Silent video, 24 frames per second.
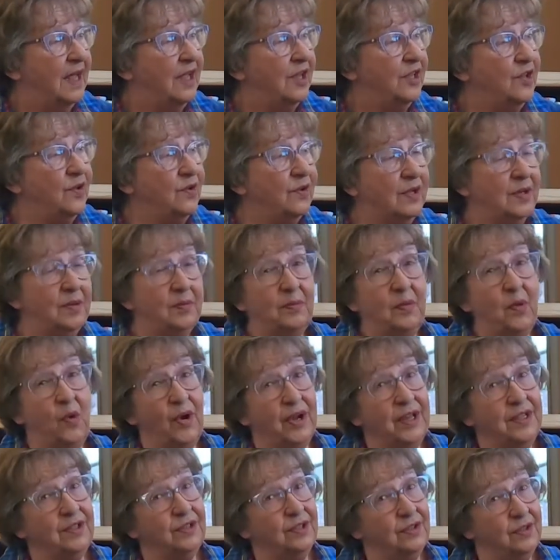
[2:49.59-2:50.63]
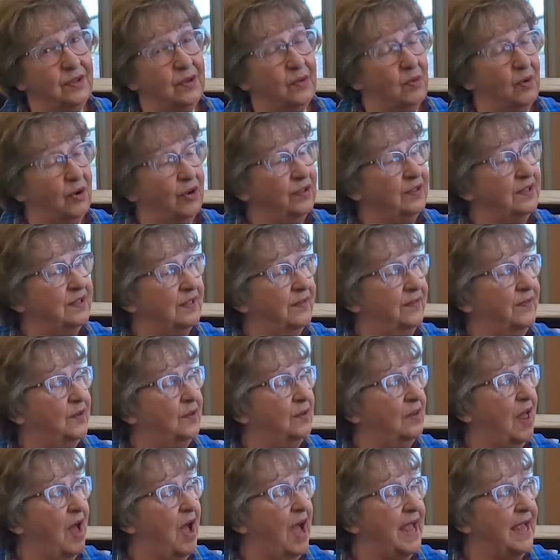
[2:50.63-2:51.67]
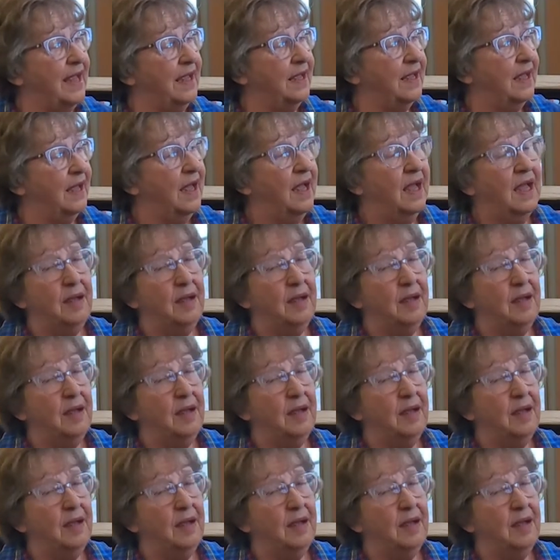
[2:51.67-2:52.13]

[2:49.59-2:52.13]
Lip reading: You can point to the words if you like,